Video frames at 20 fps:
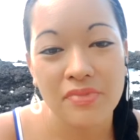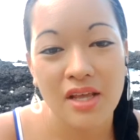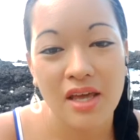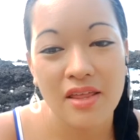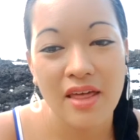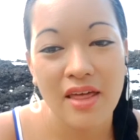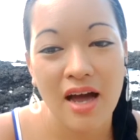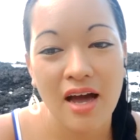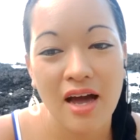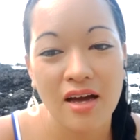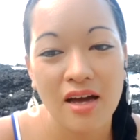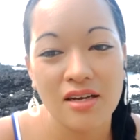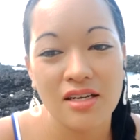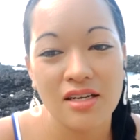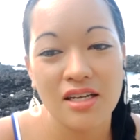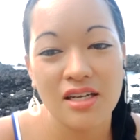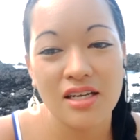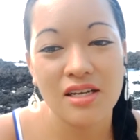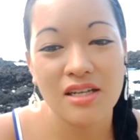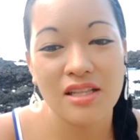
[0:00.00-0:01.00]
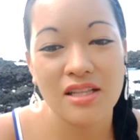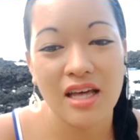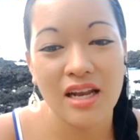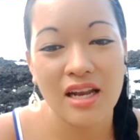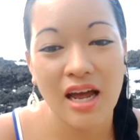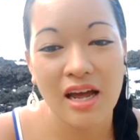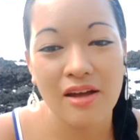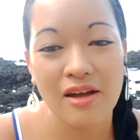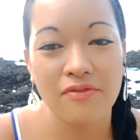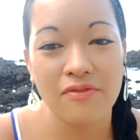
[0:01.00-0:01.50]
that
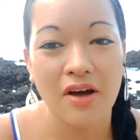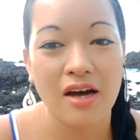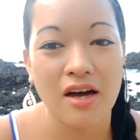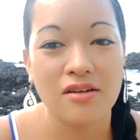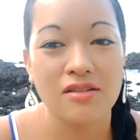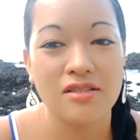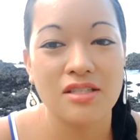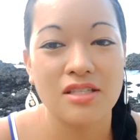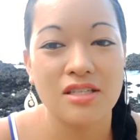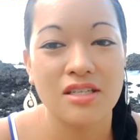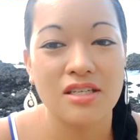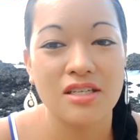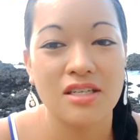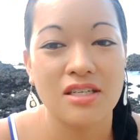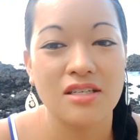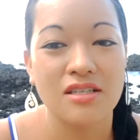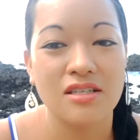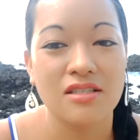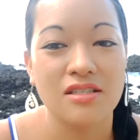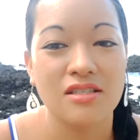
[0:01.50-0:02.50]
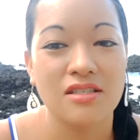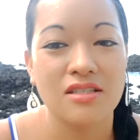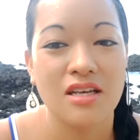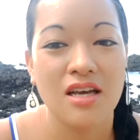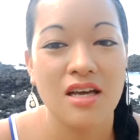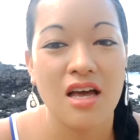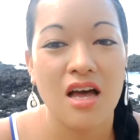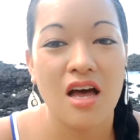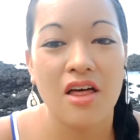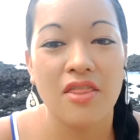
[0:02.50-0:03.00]
I found is
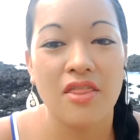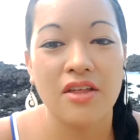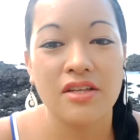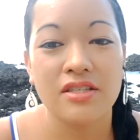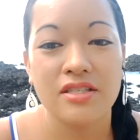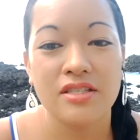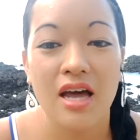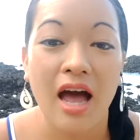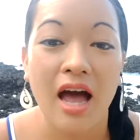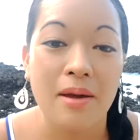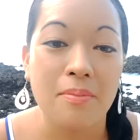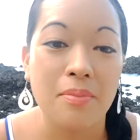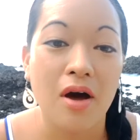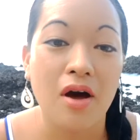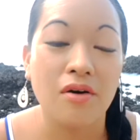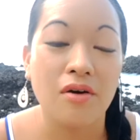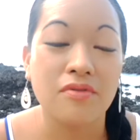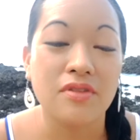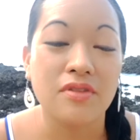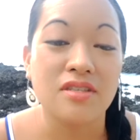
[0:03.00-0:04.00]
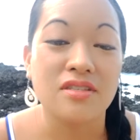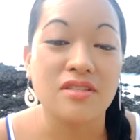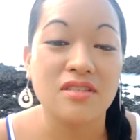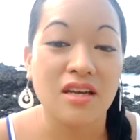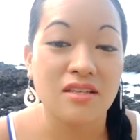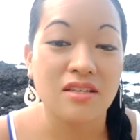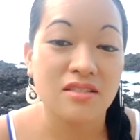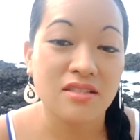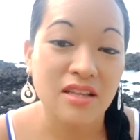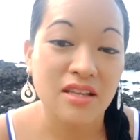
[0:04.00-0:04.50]
the type of the
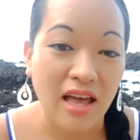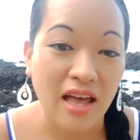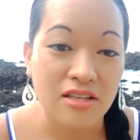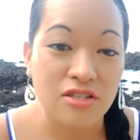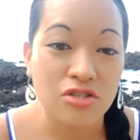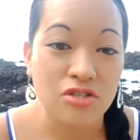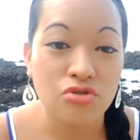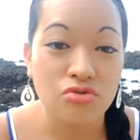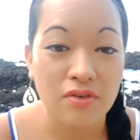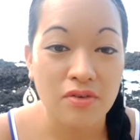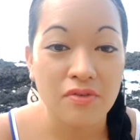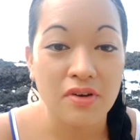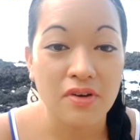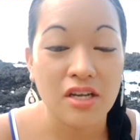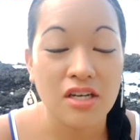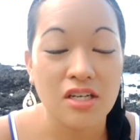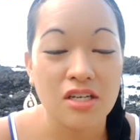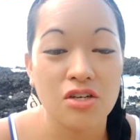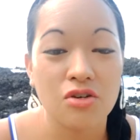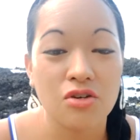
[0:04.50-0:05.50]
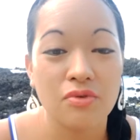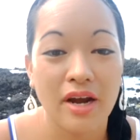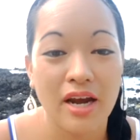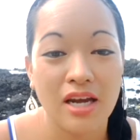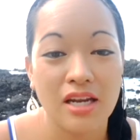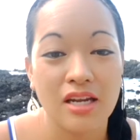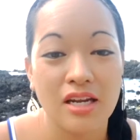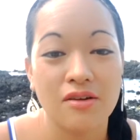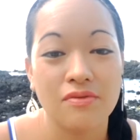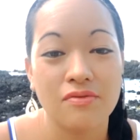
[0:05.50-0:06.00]
success-driven
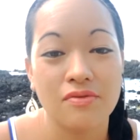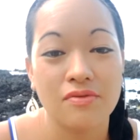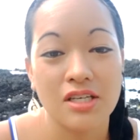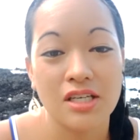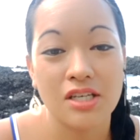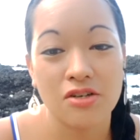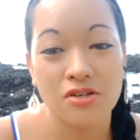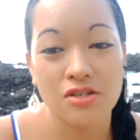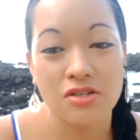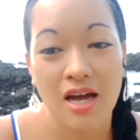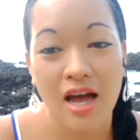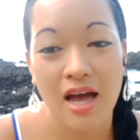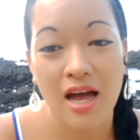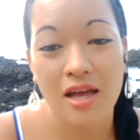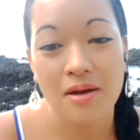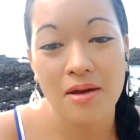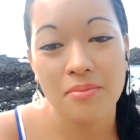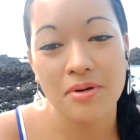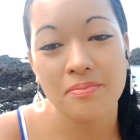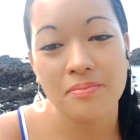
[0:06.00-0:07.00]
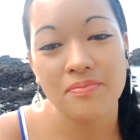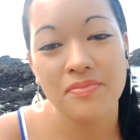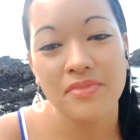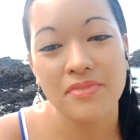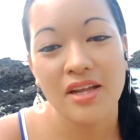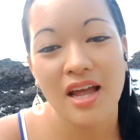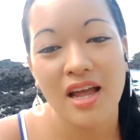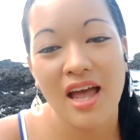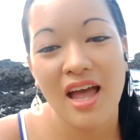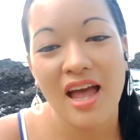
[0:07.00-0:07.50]
creative leader type.
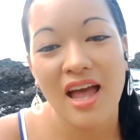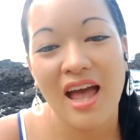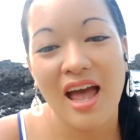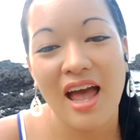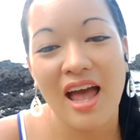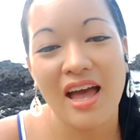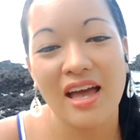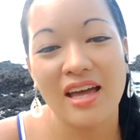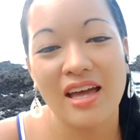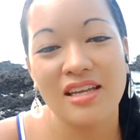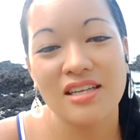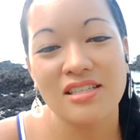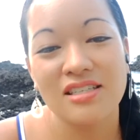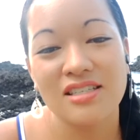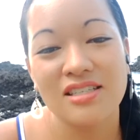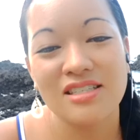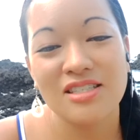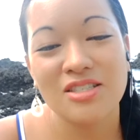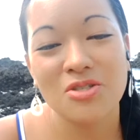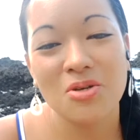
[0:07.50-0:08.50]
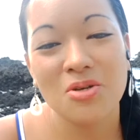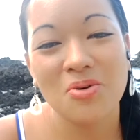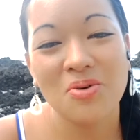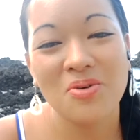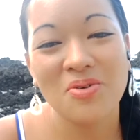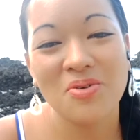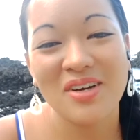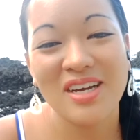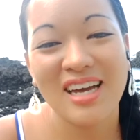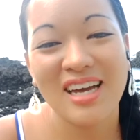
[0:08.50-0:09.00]
And so